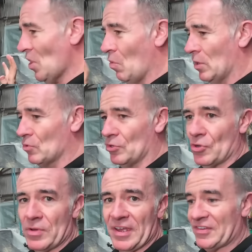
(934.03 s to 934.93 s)
what I'm going to
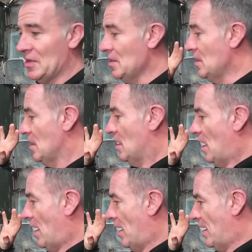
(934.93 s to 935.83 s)
do is,
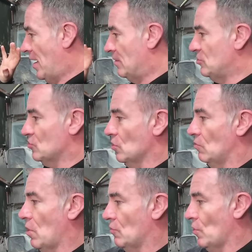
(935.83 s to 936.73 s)
I'm just going to
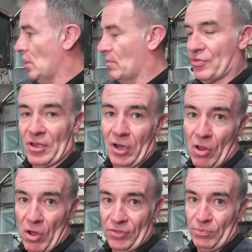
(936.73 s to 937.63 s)
run around it with a
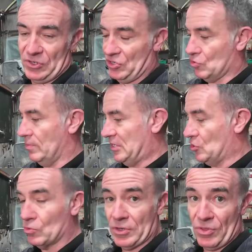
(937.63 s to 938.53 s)
cloth, which is going to be
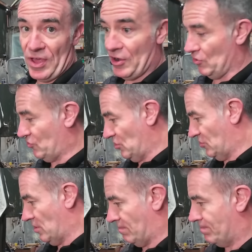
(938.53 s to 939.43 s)
soaked in thinners, just
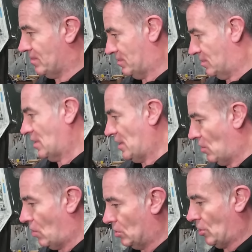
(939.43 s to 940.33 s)
to clean it
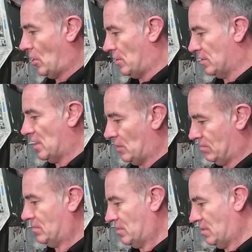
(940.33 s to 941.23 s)
all down, clean it,
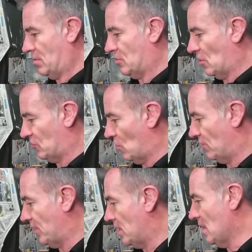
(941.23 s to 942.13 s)
get the dust off
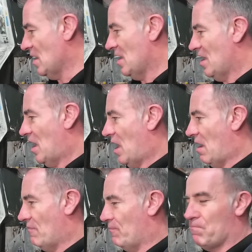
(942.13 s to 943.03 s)
it.
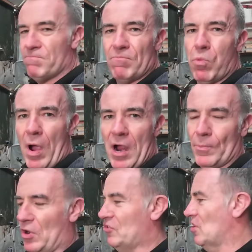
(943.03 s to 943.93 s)
I've wire
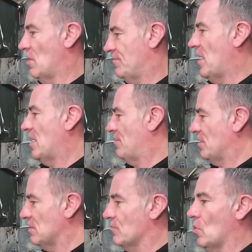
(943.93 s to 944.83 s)
brushed enough at it. I
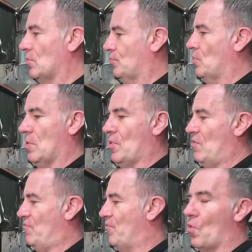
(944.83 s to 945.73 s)
think I've gone through about
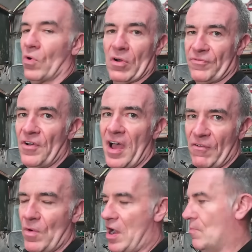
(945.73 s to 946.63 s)
4 or
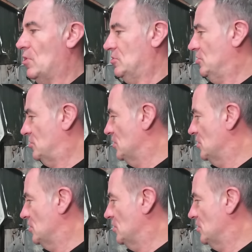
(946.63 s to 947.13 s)
5 wire brushes.